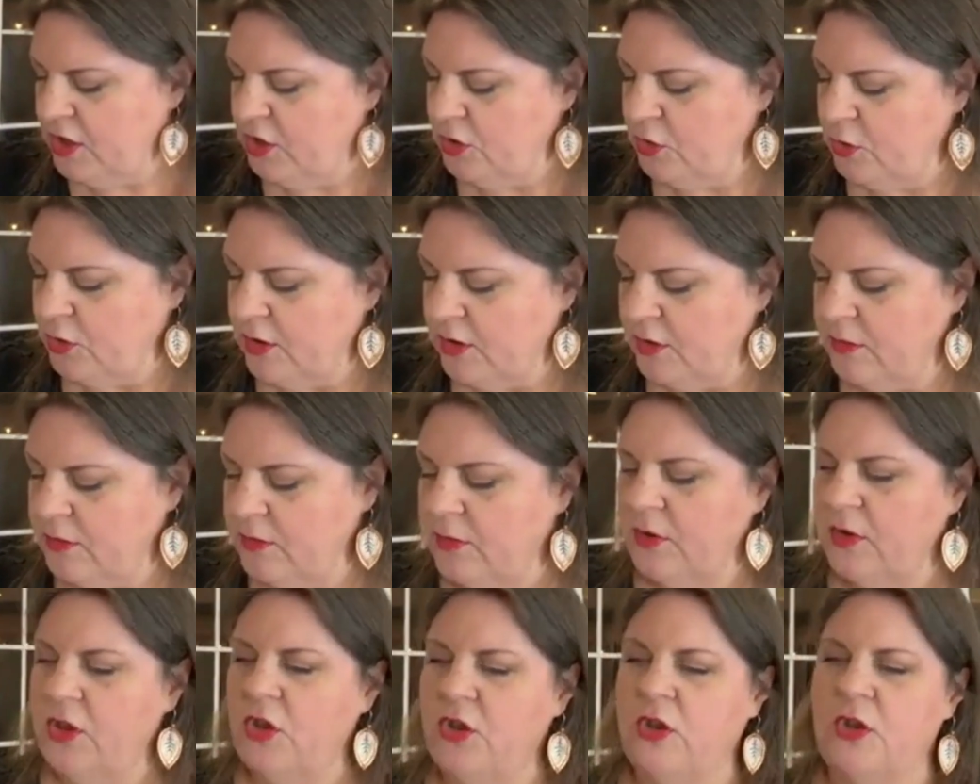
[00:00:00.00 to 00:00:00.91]

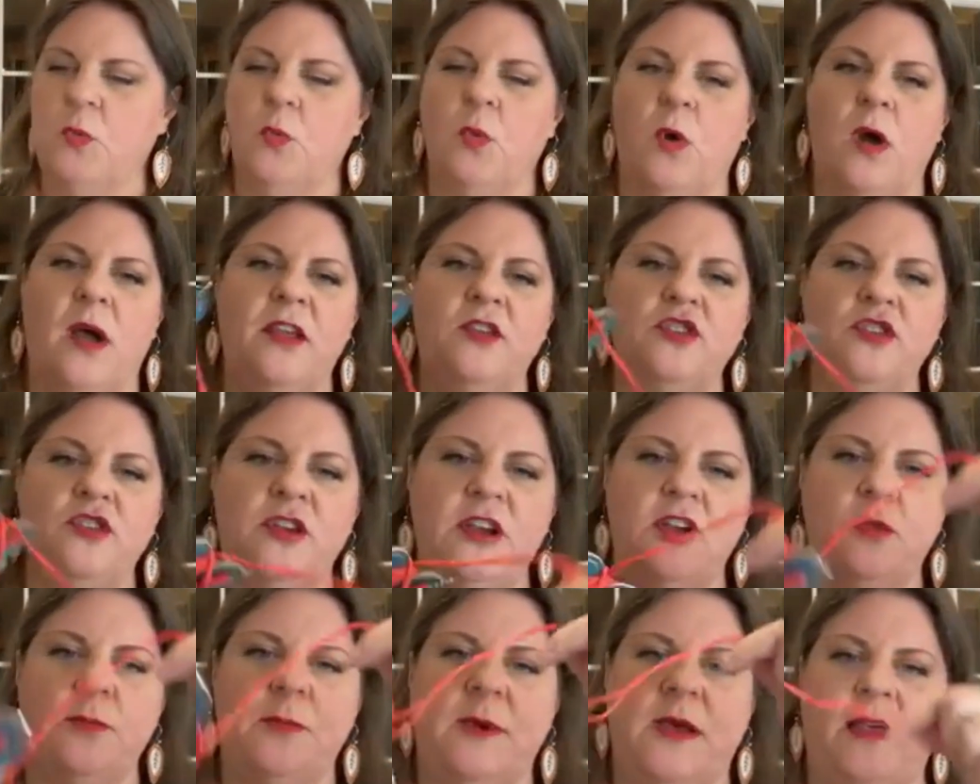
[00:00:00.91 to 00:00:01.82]
you can wind your
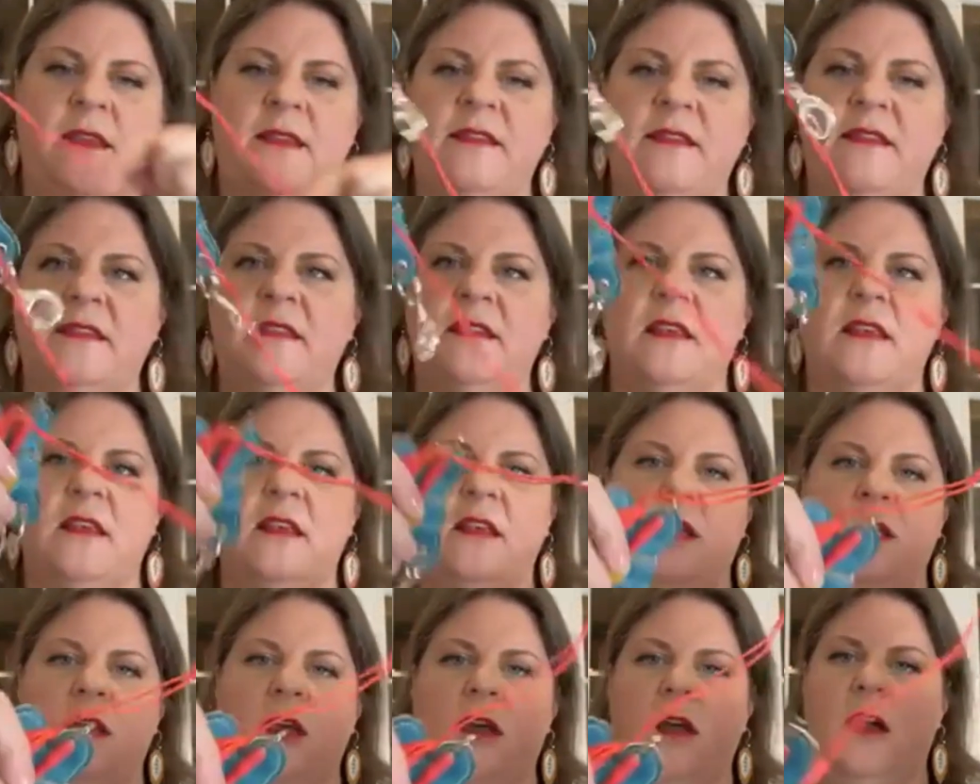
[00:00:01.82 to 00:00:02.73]
earbuds
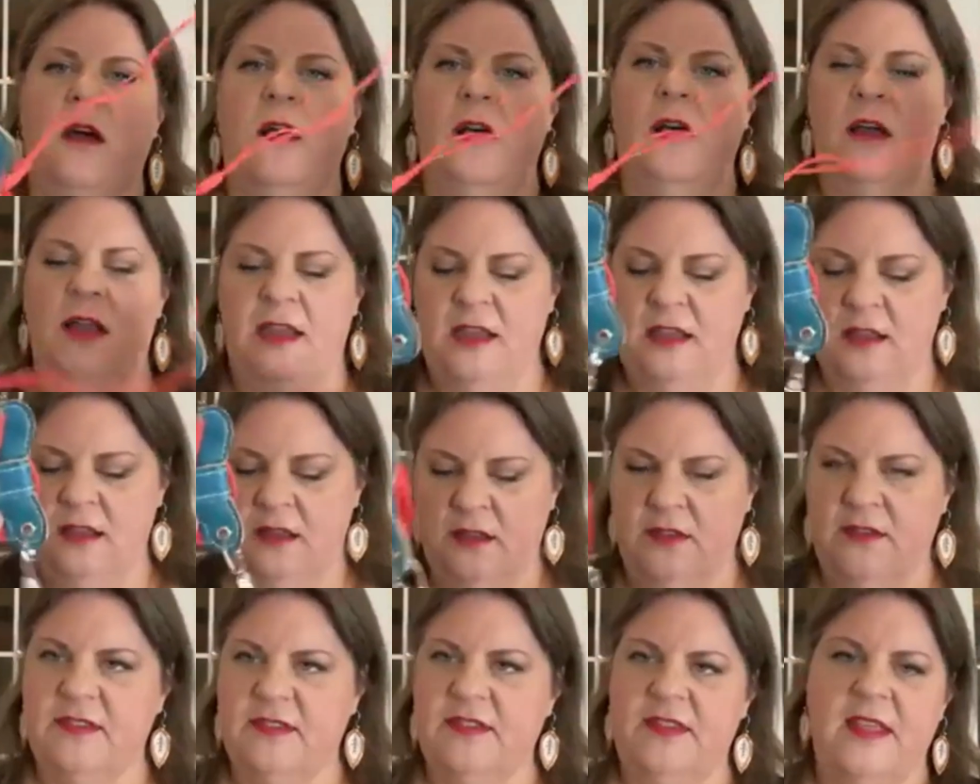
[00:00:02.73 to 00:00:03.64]
on it.
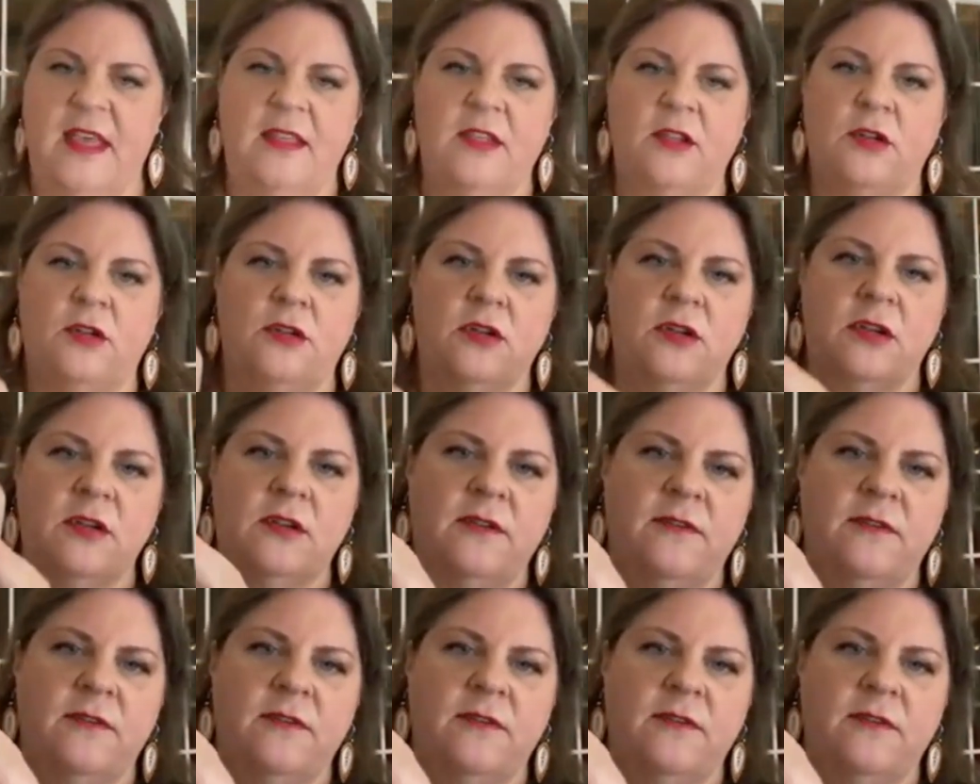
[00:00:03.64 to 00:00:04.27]
See that little